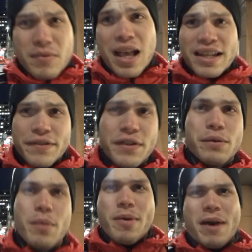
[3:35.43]
definitely
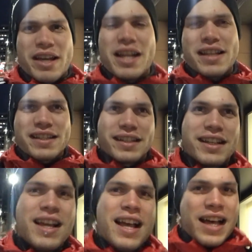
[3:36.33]
will be back in Iceland
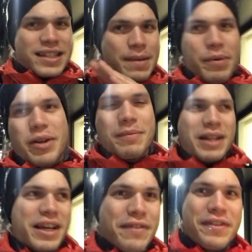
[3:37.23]
at some point in my
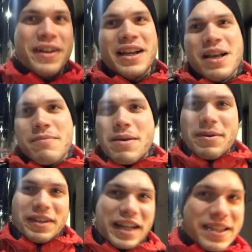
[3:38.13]
life. Maybe
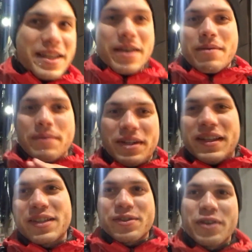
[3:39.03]
in the next year, maybe in the
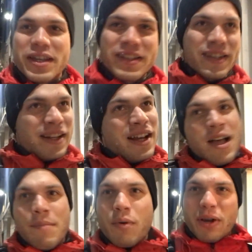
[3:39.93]
next 2 years.
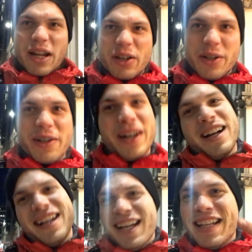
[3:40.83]
But when I go,
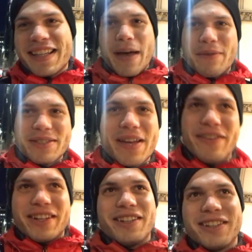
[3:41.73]
the camera's
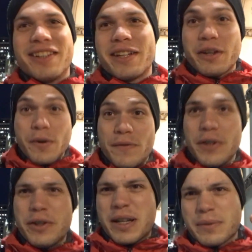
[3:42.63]
coming along, and hopefully
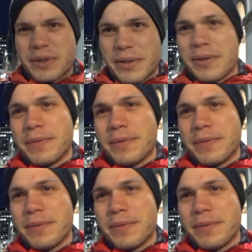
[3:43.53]
you guys will too.